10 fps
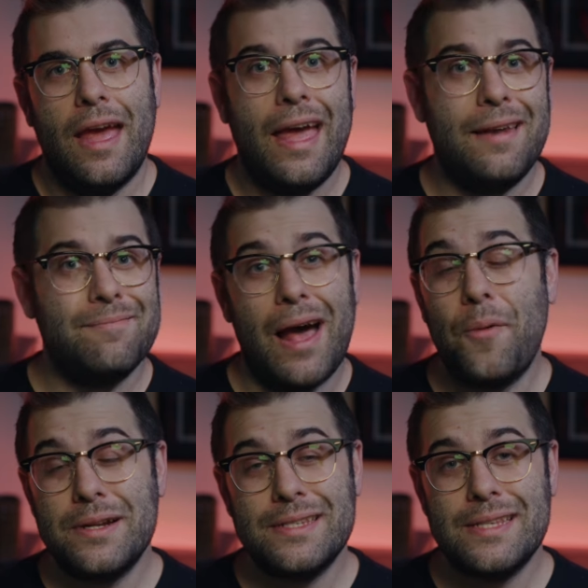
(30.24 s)
And
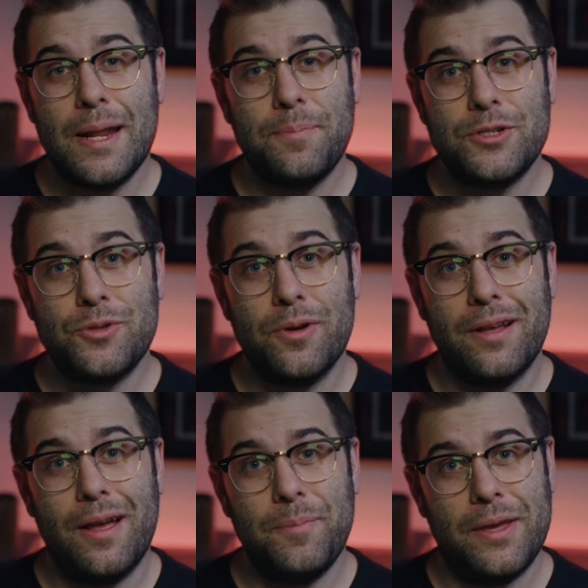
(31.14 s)
I want to set up a
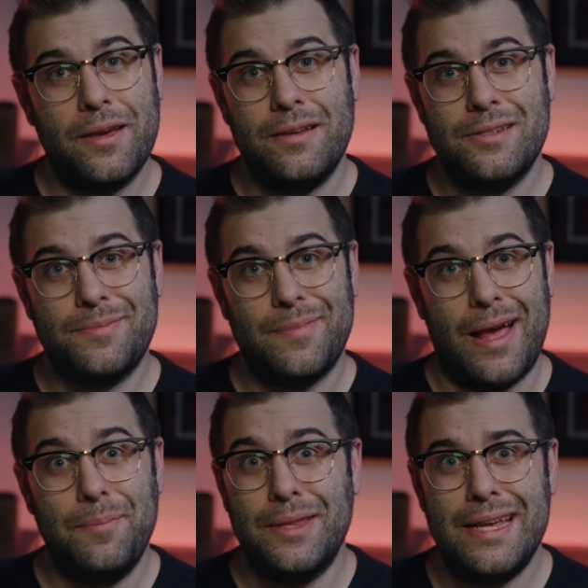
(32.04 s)
shortcut because
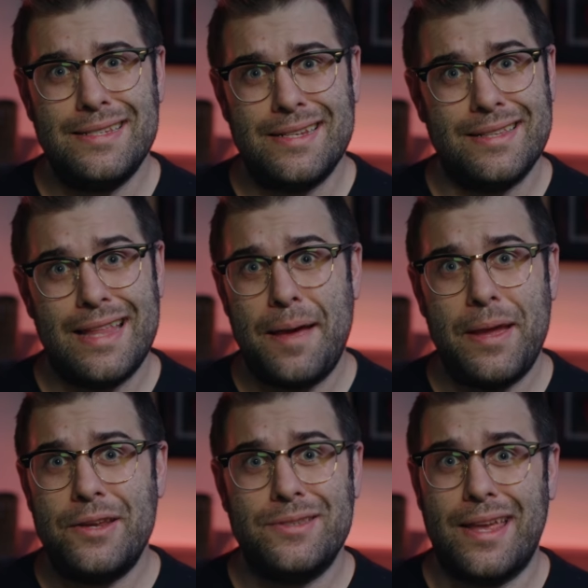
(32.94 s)
I'm lazy and that
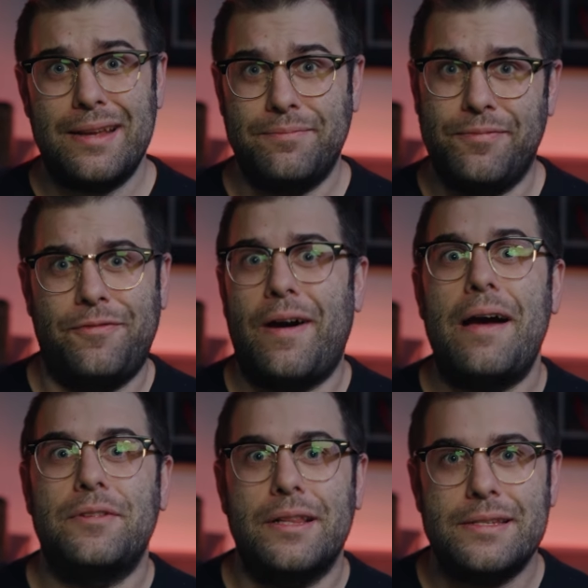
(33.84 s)
menu's like
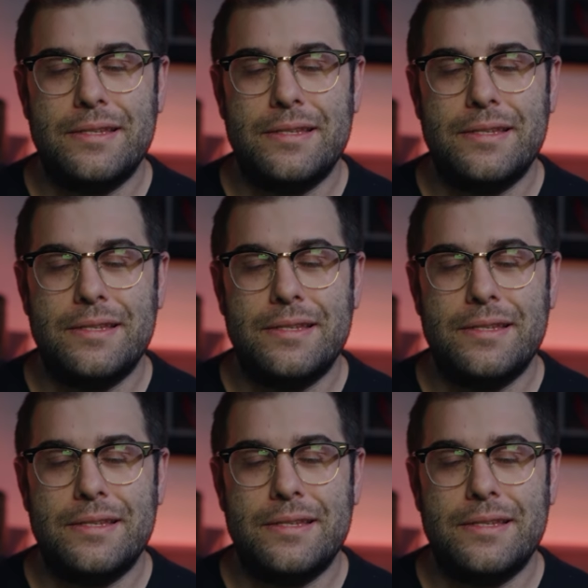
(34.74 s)
5 clicks